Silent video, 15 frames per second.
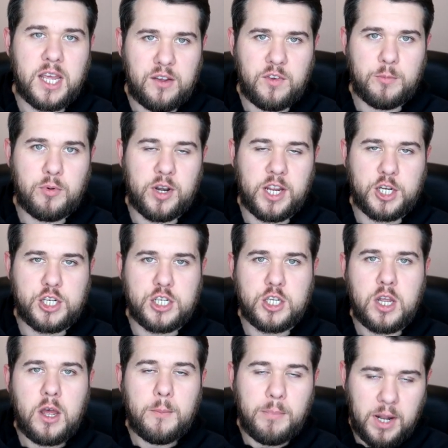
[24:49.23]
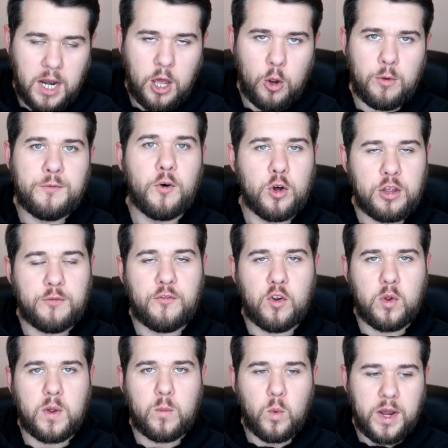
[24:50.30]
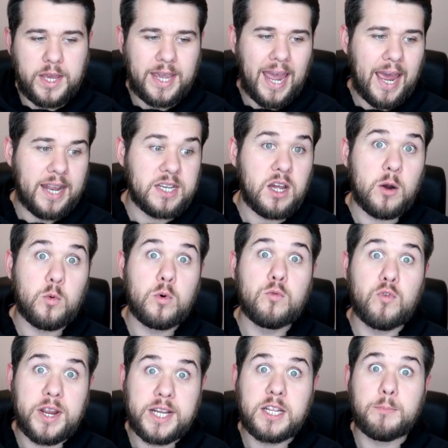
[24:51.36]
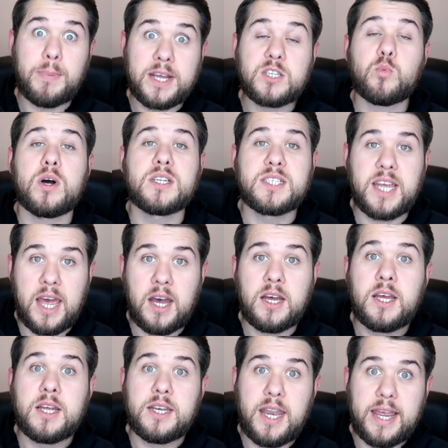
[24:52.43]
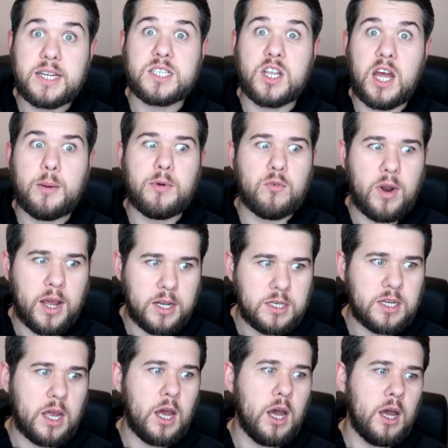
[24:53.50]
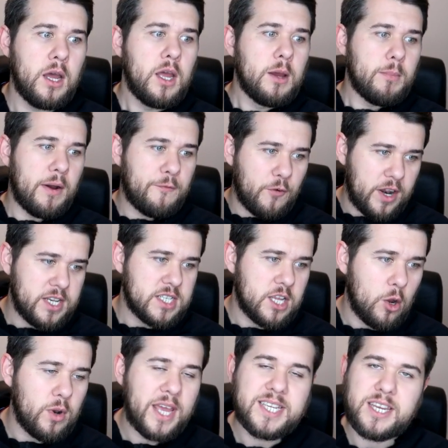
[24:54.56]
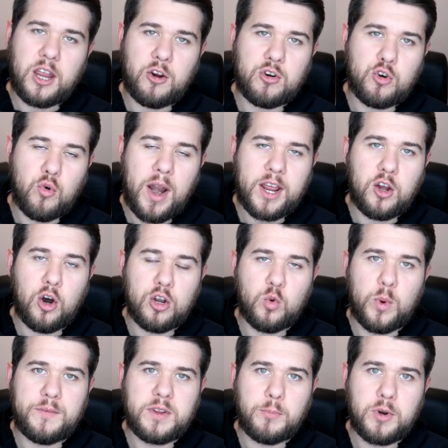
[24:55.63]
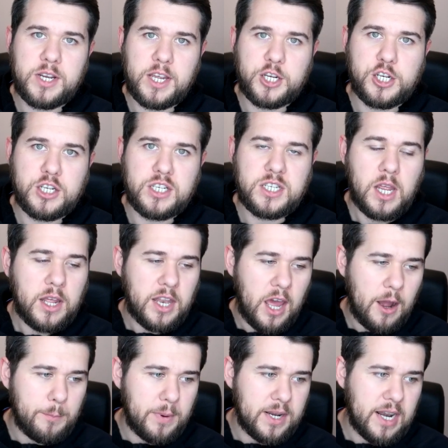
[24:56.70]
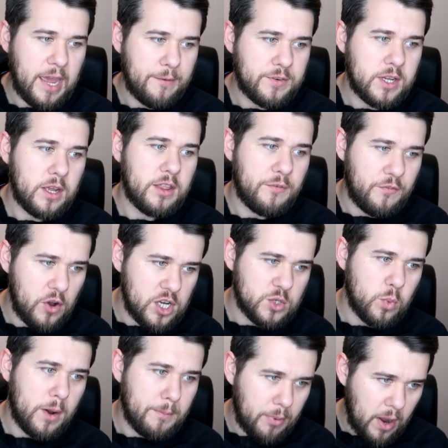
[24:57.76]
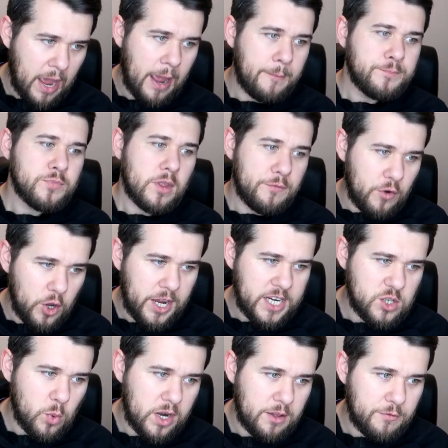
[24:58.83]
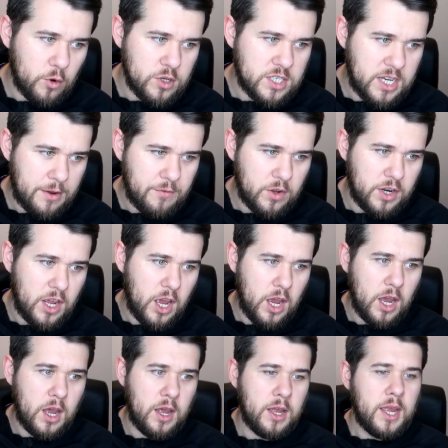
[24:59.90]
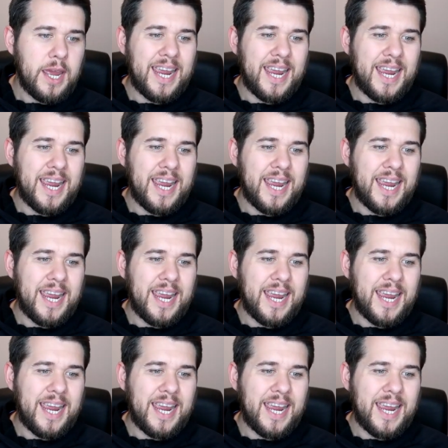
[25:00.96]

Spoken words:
Leave your predictions below for the following week, and I will read the best ones out next time around. My friends, though, let's get crack on with the predictions that have been left. The first one by 30247.